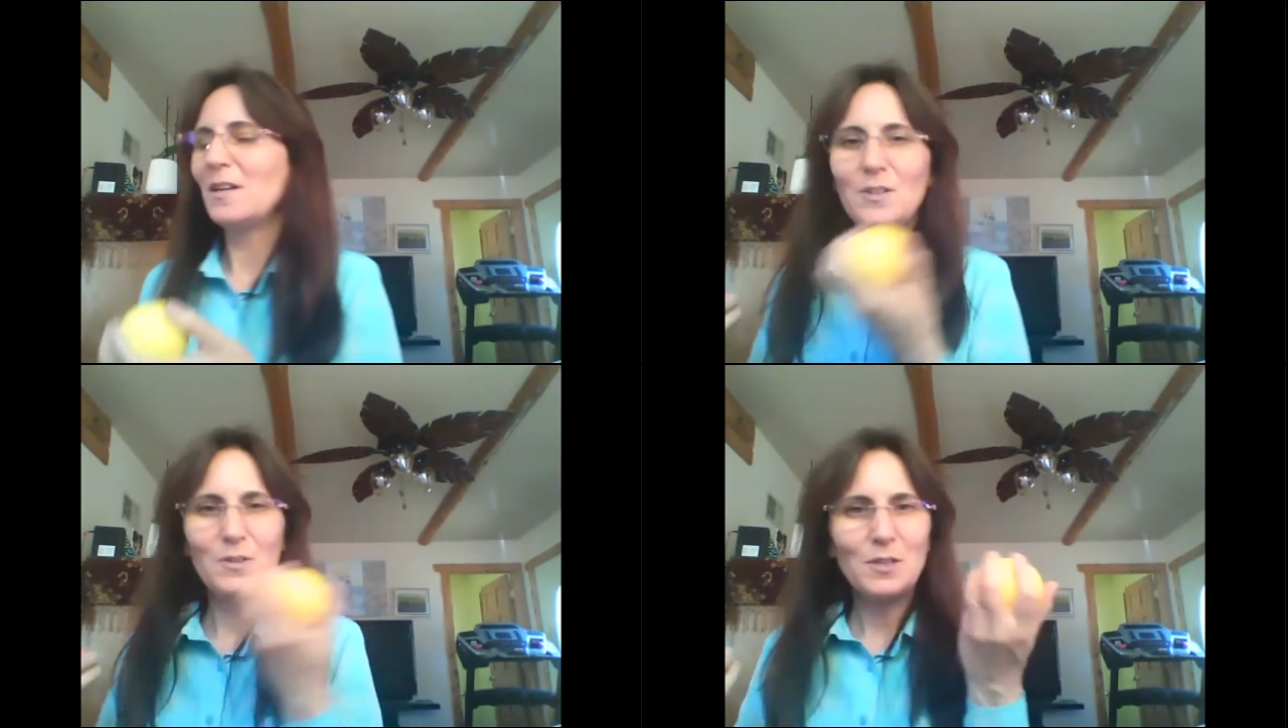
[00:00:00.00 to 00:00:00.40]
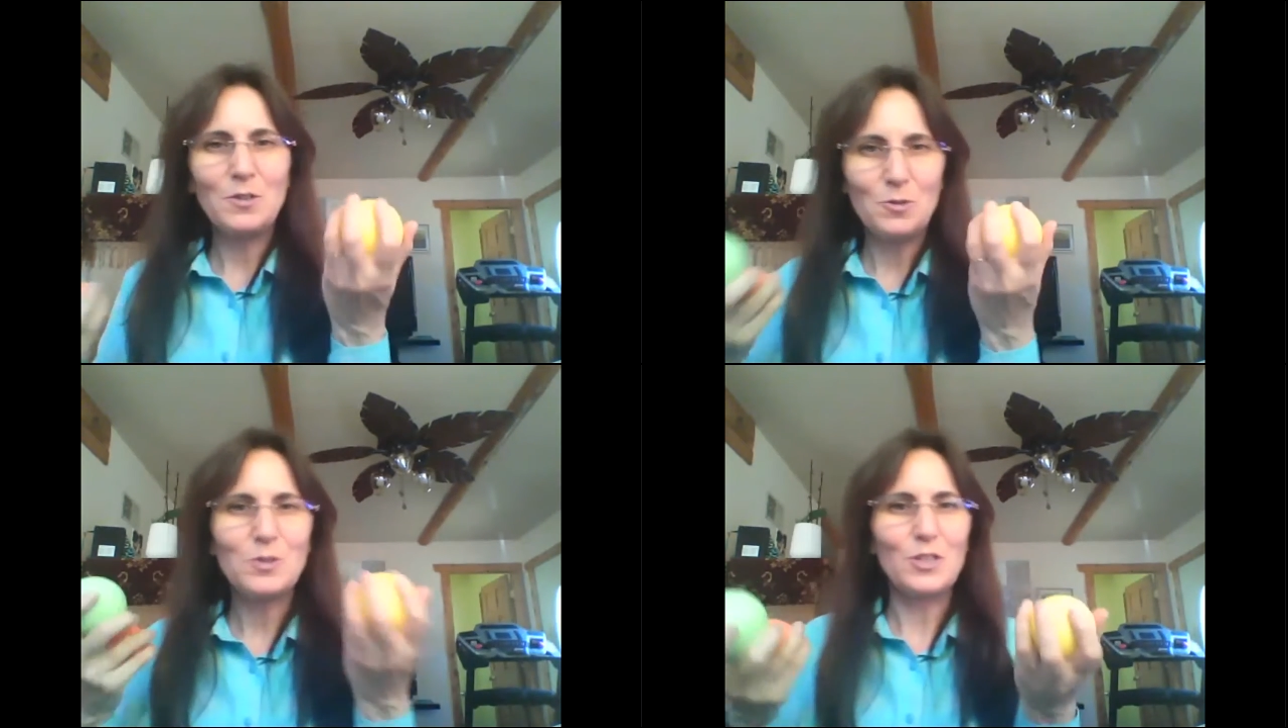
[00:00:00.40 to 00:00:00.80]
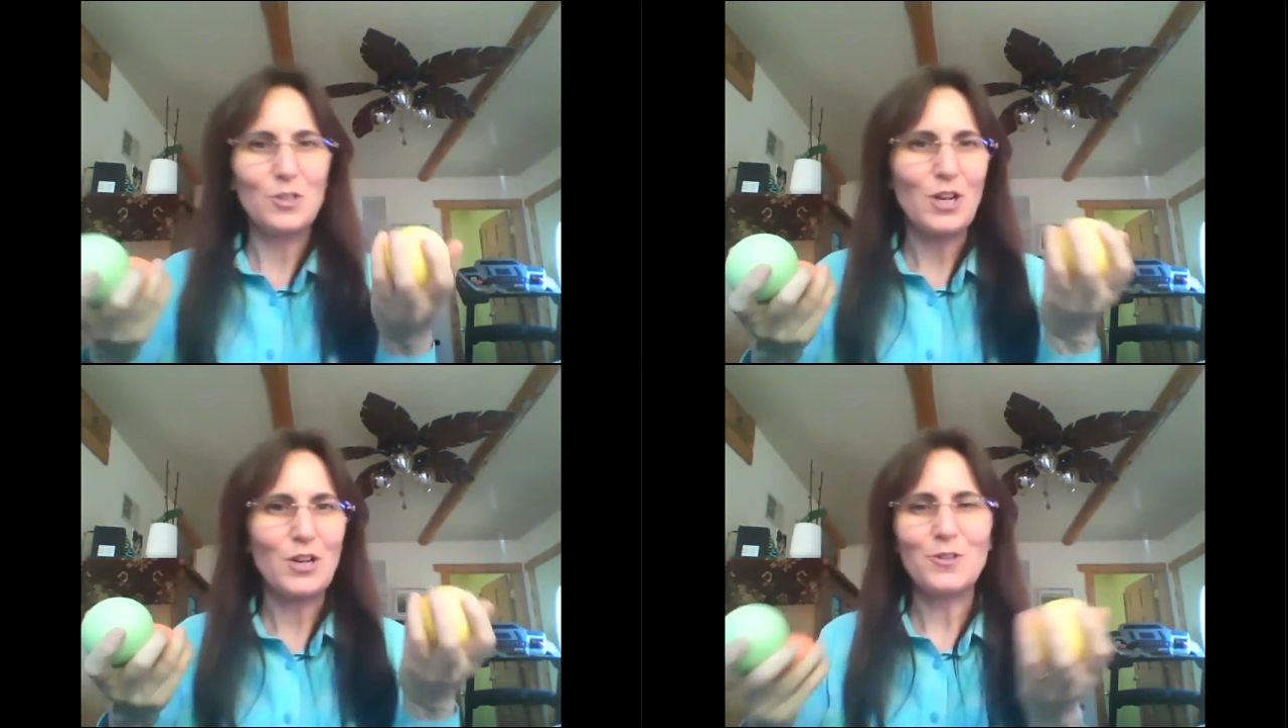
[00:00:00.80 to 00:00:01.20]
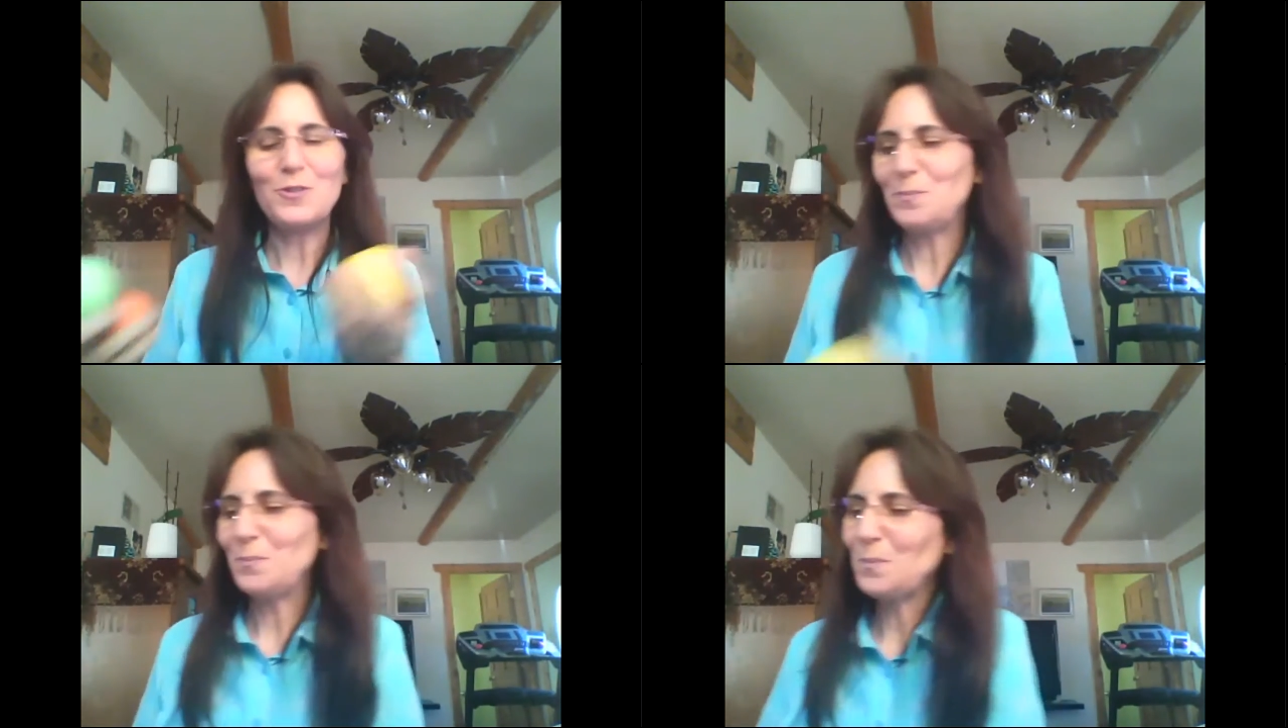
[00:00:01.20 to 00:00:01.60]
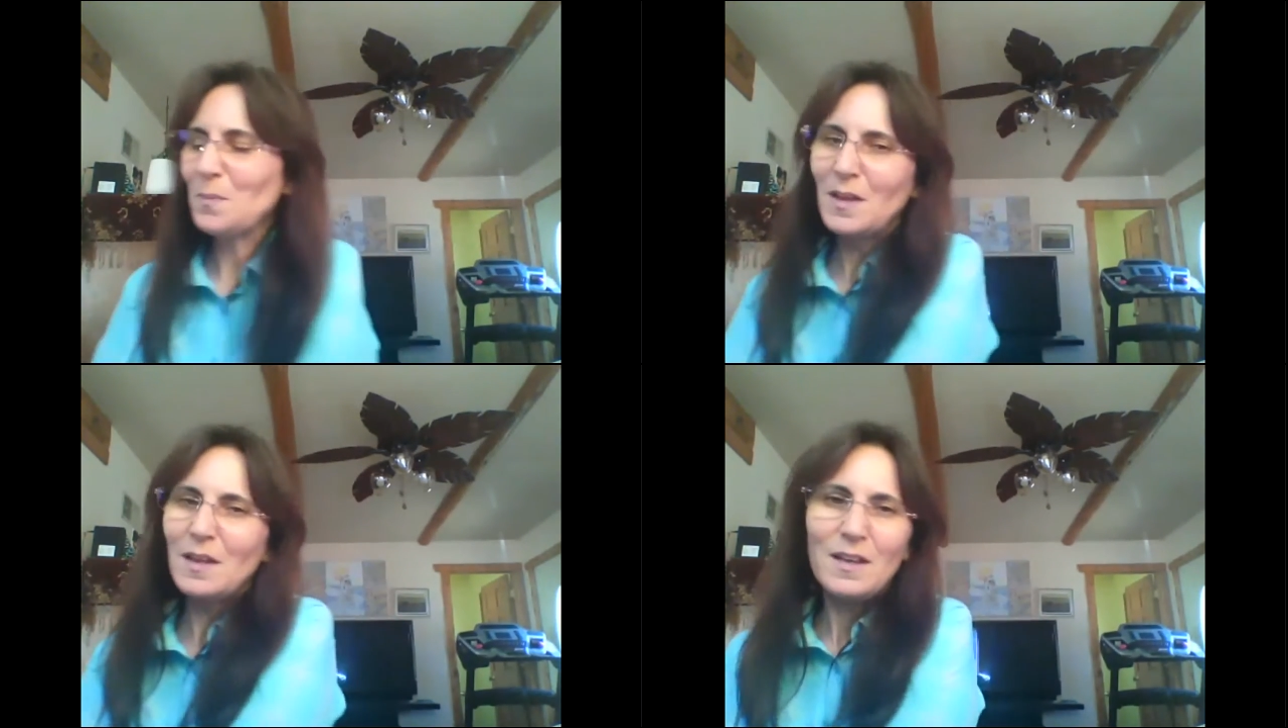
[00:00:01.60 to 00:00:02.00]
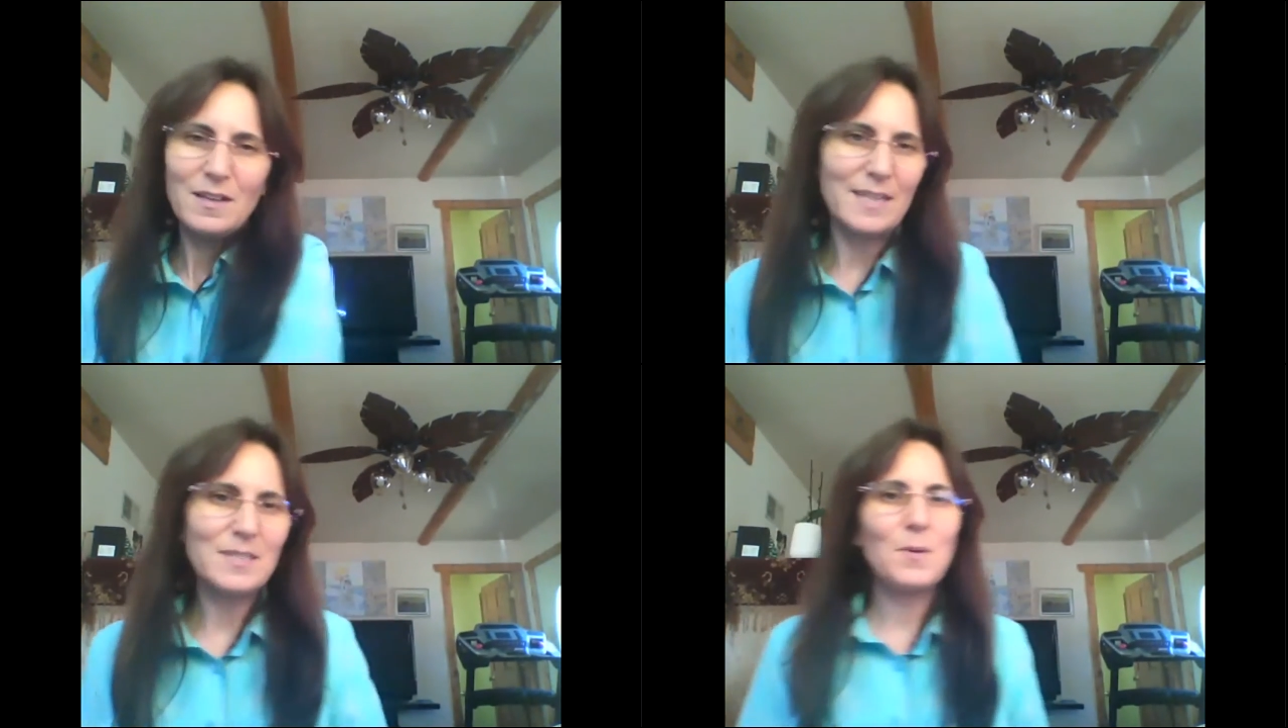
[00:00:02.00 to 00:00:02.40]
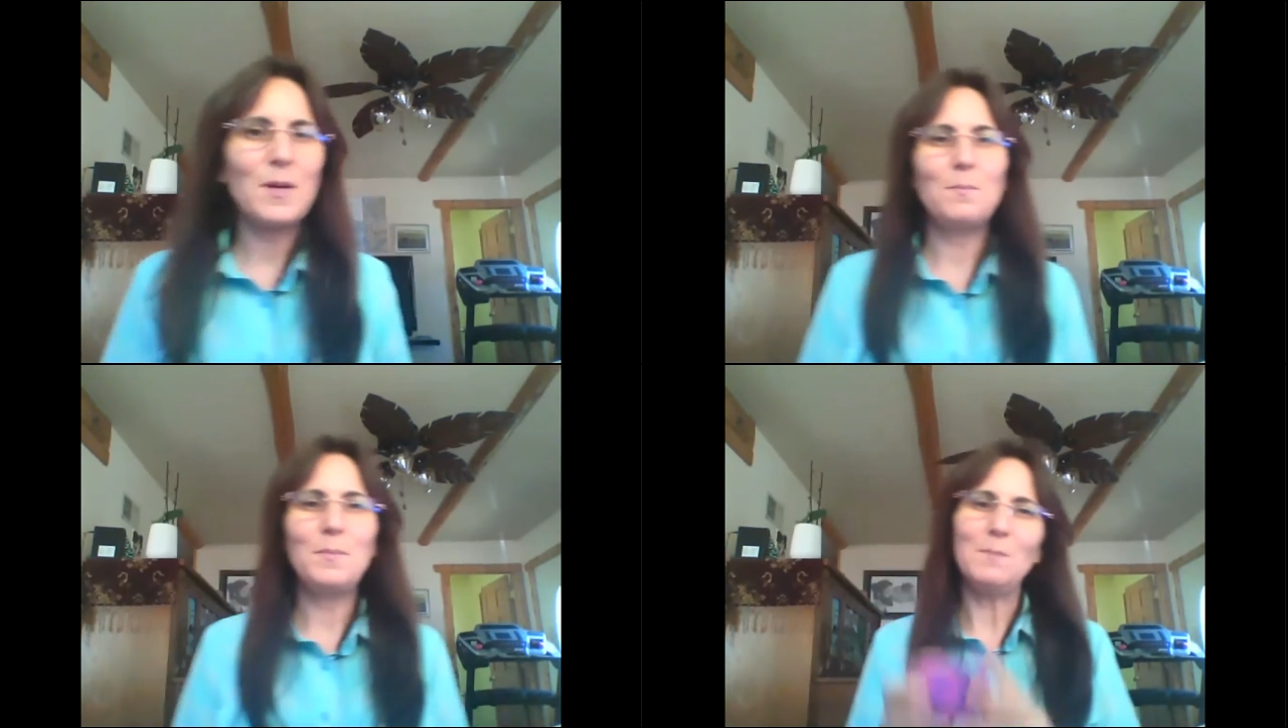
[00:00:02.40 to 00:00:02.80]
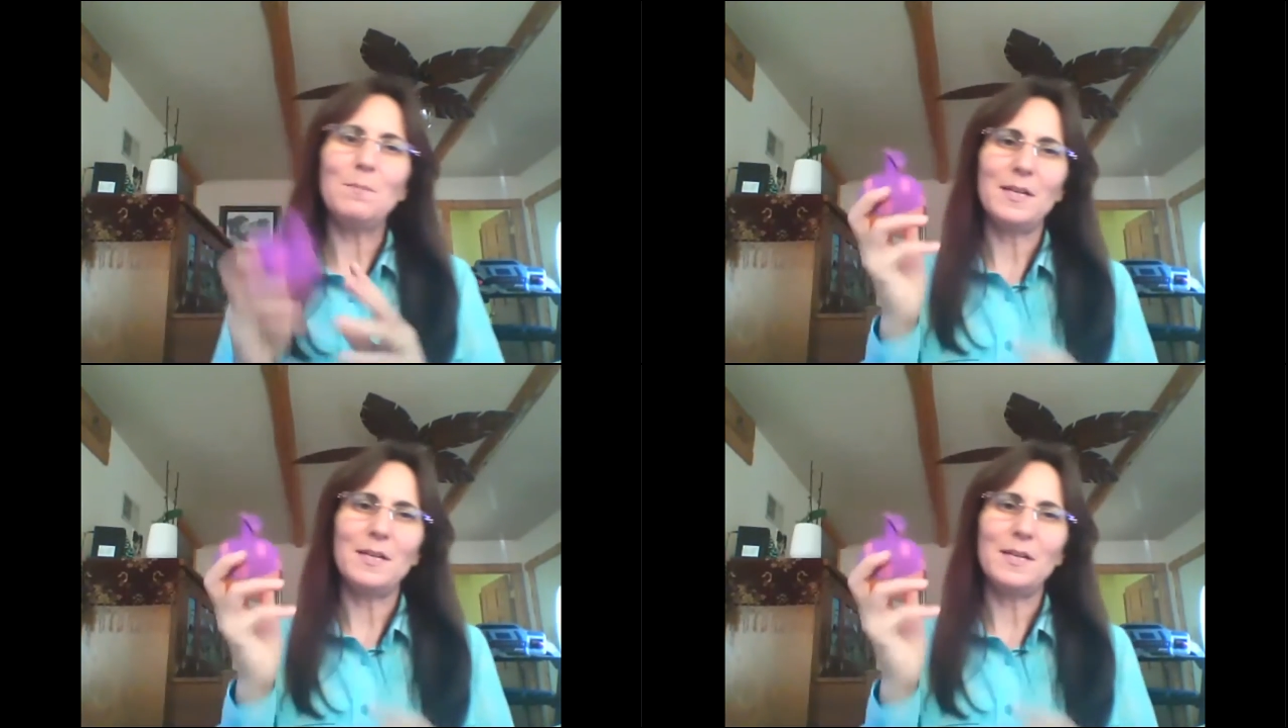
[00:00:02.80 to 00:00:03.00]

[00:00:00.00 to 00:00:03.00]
you can use to juggle. That's why the bean